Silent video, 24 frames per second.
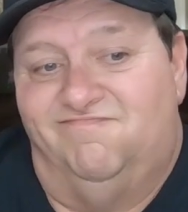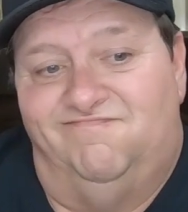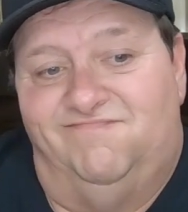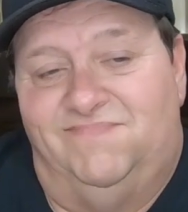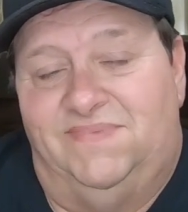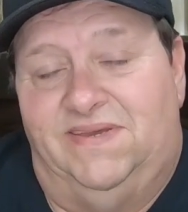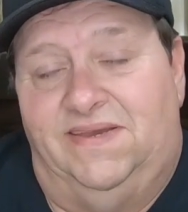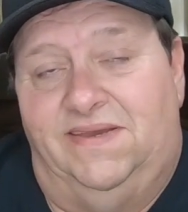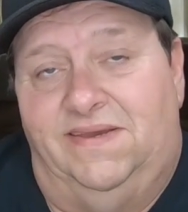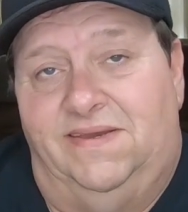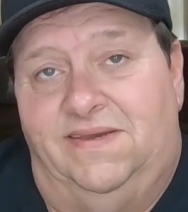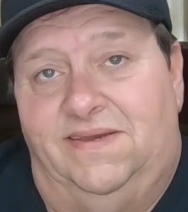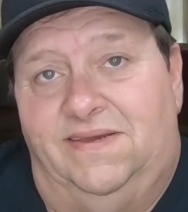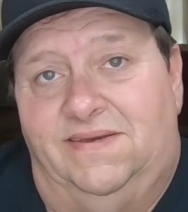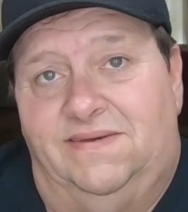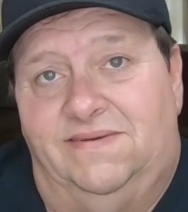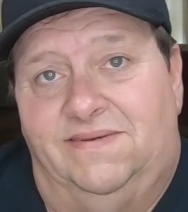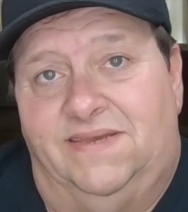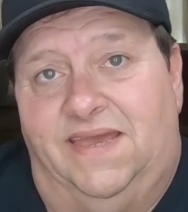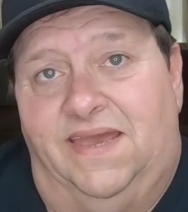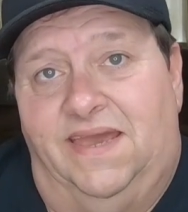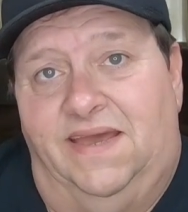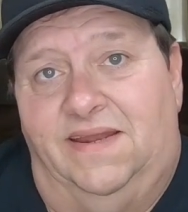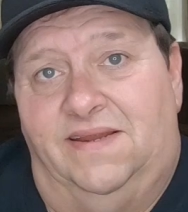
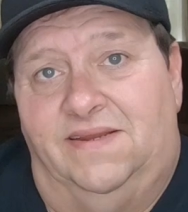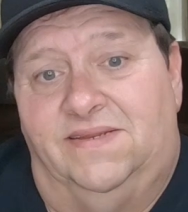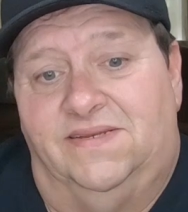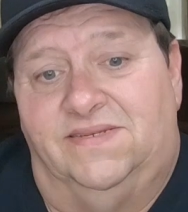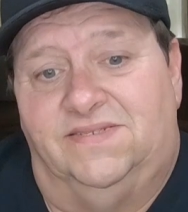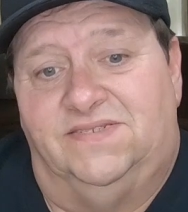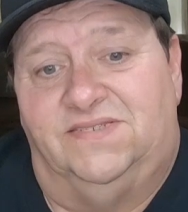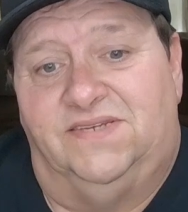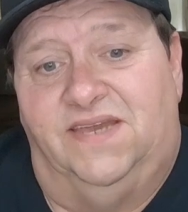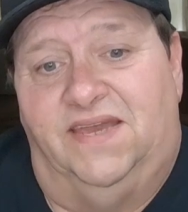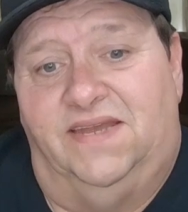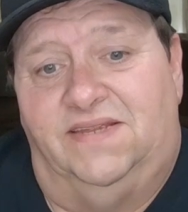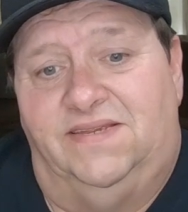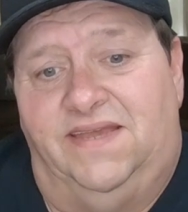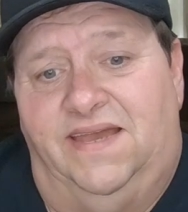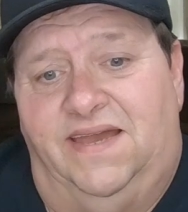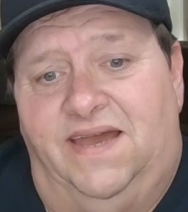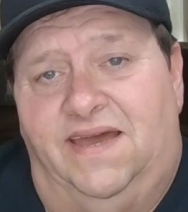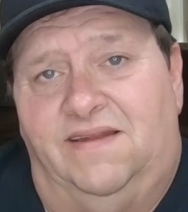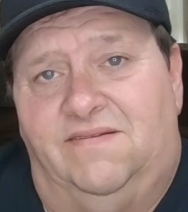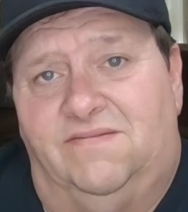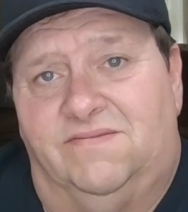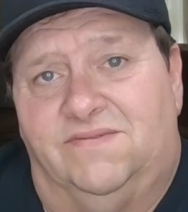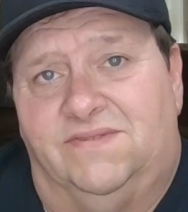Canada's saying,
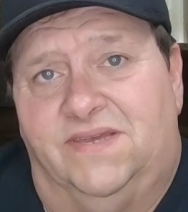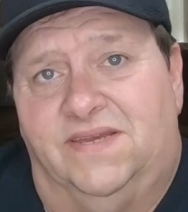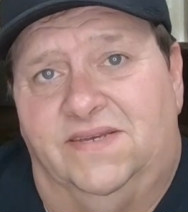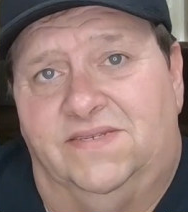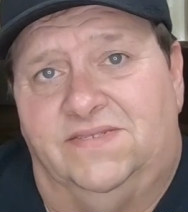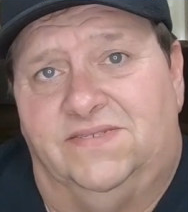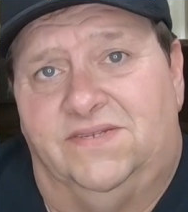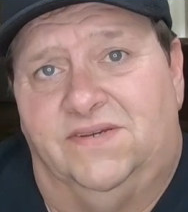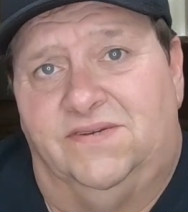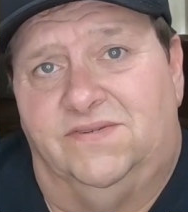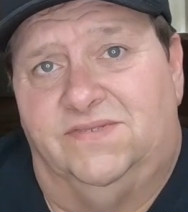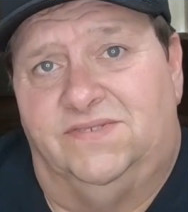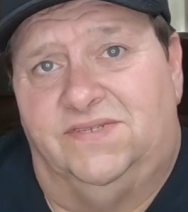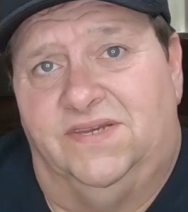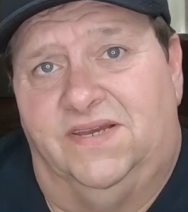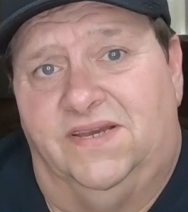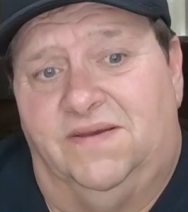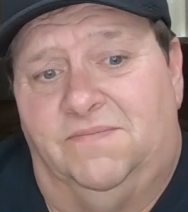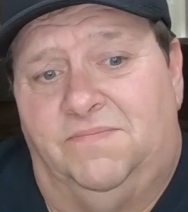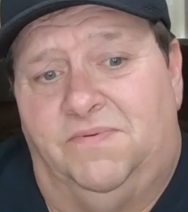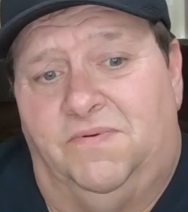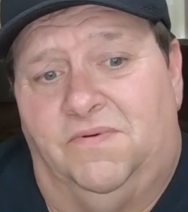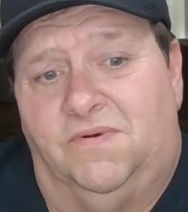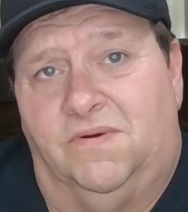yeah, I don't think so,
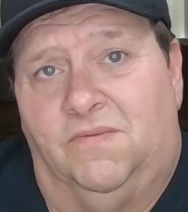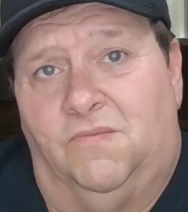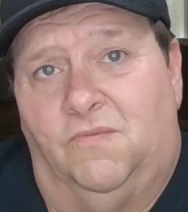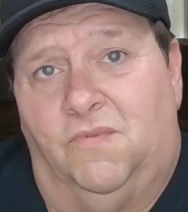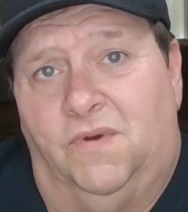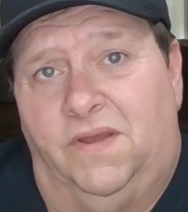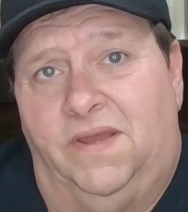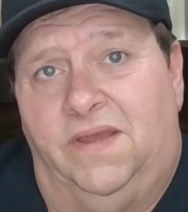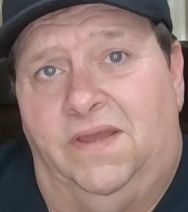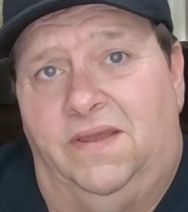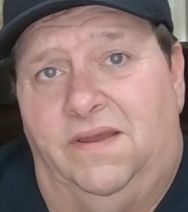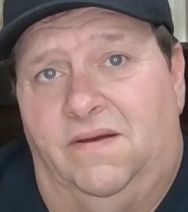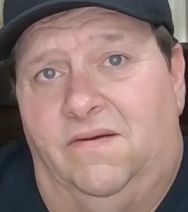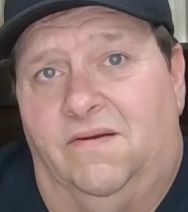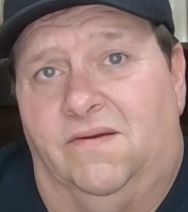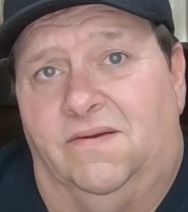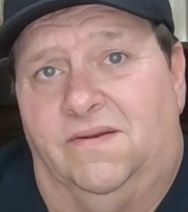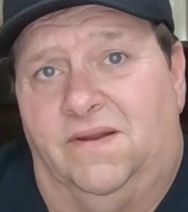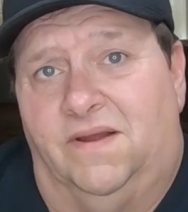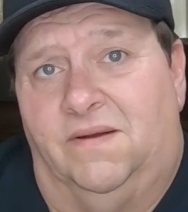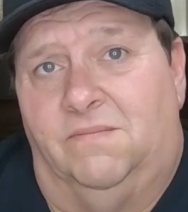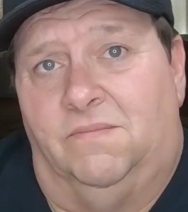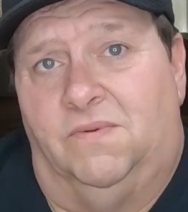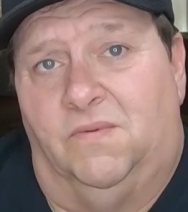Singapore. We are
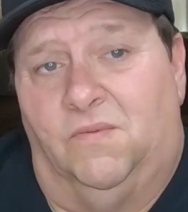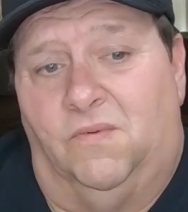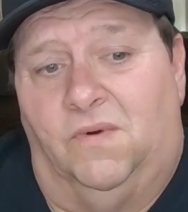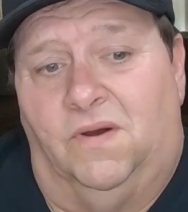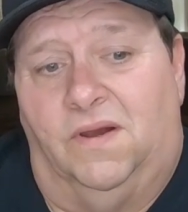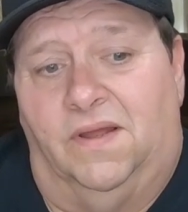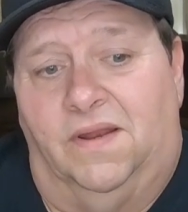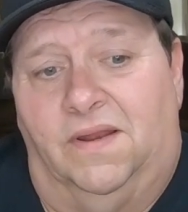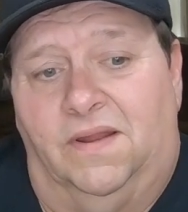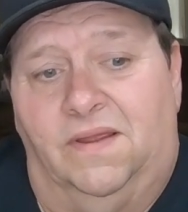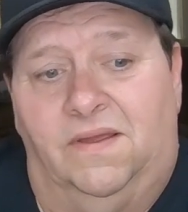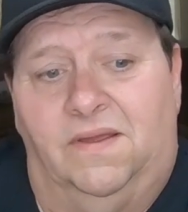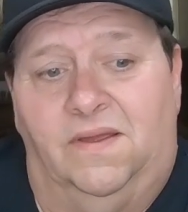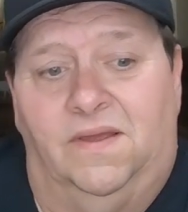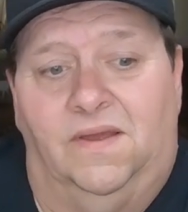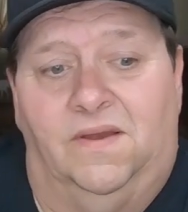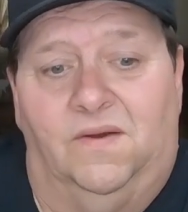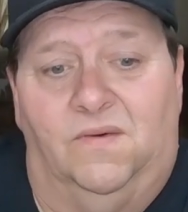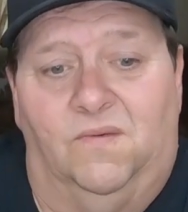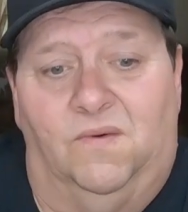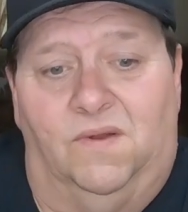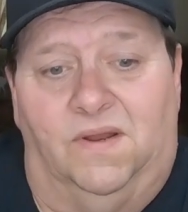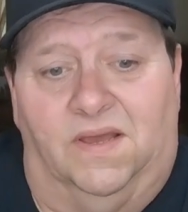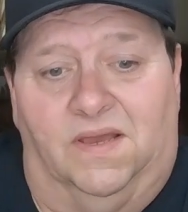#1
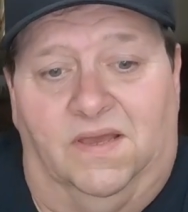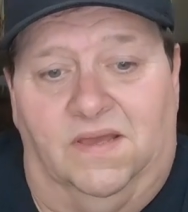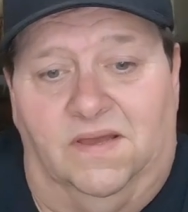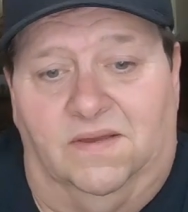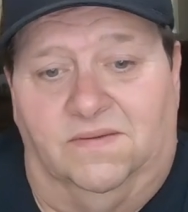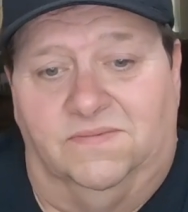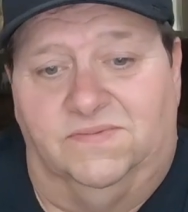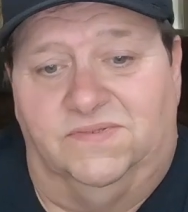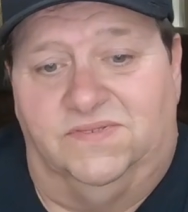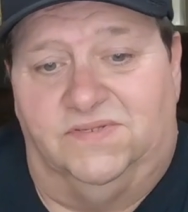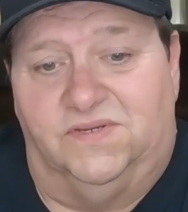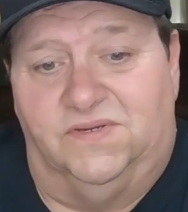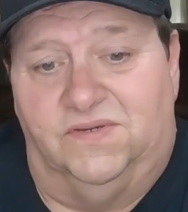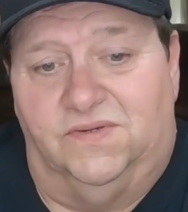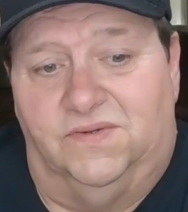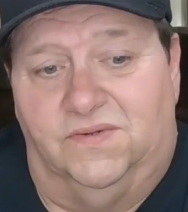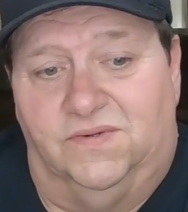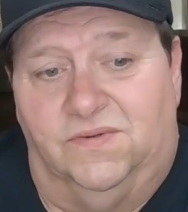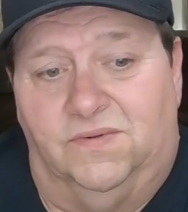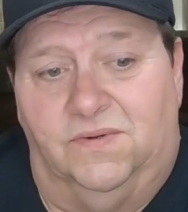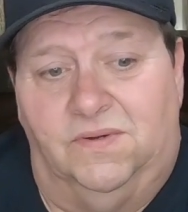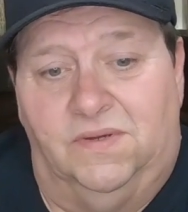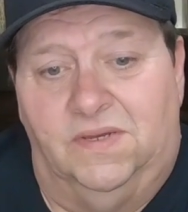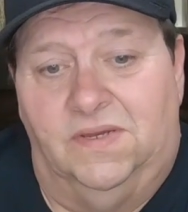when it comes
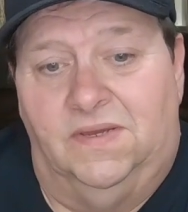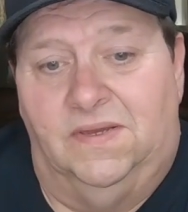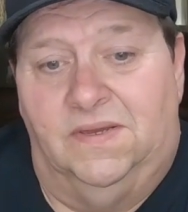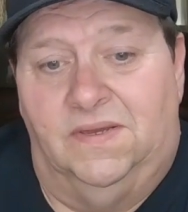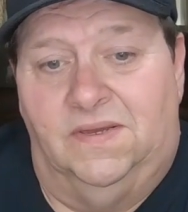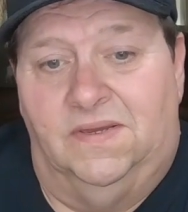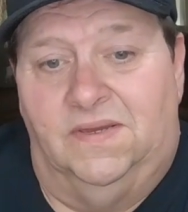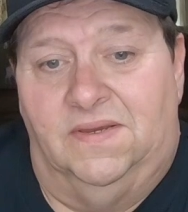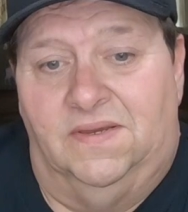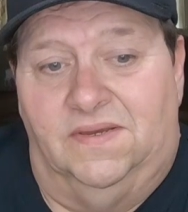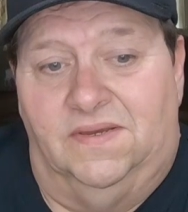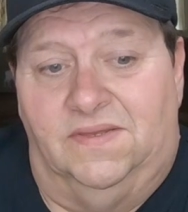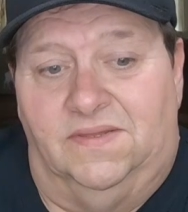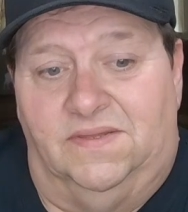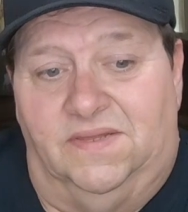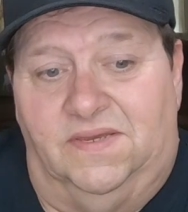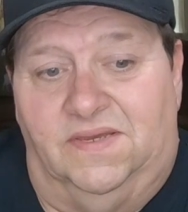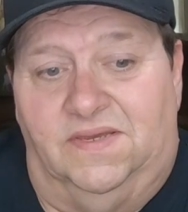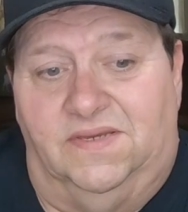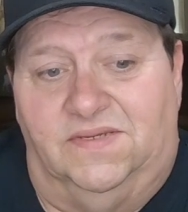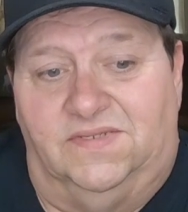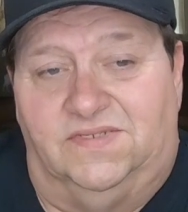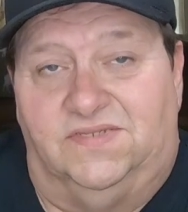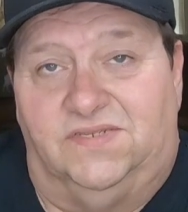to
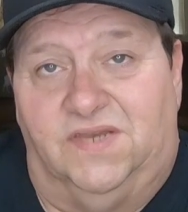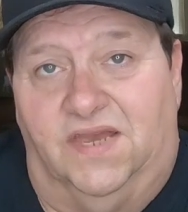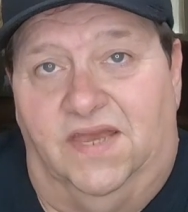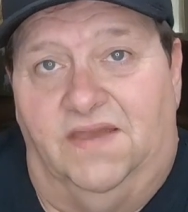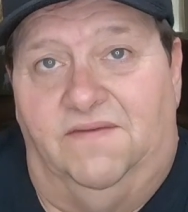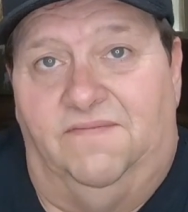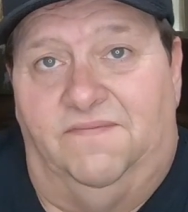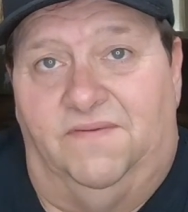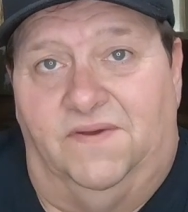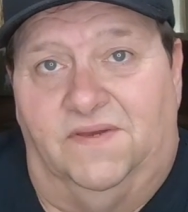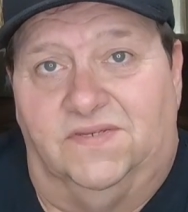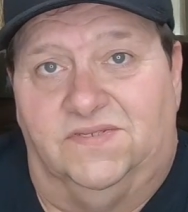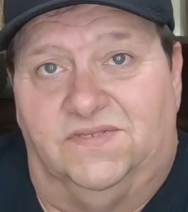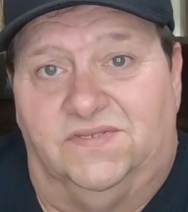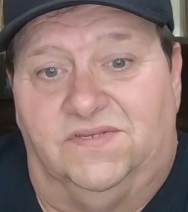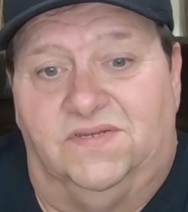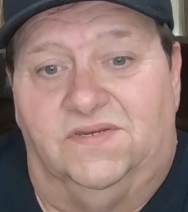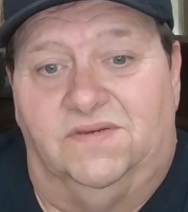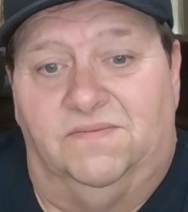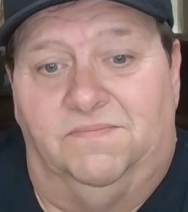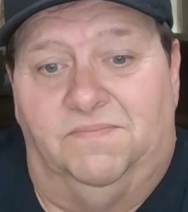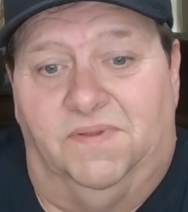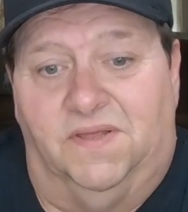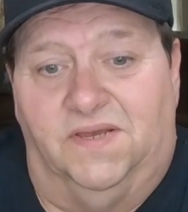the safest
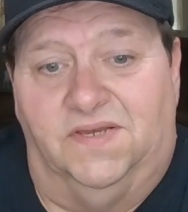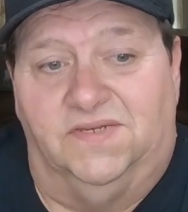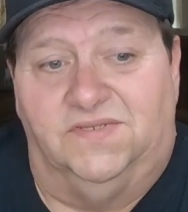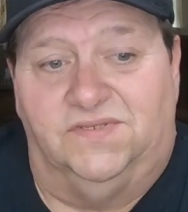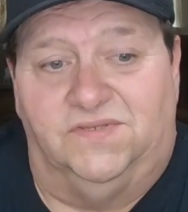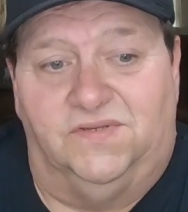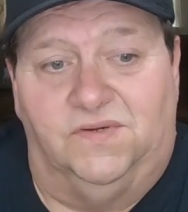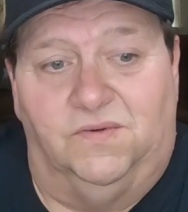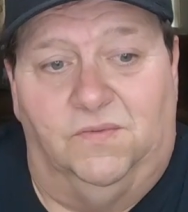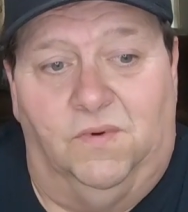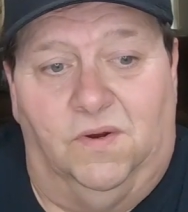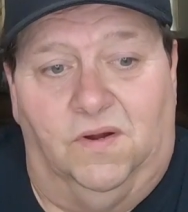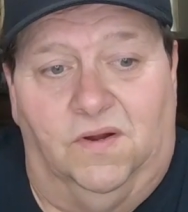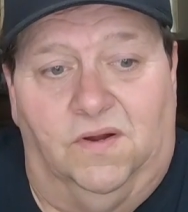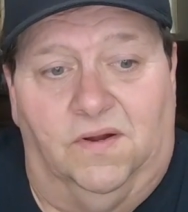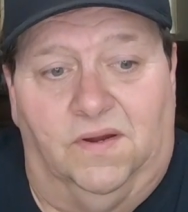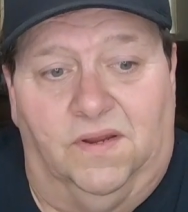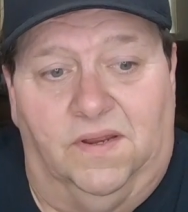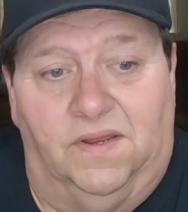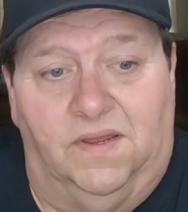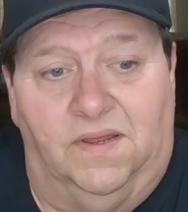place to work.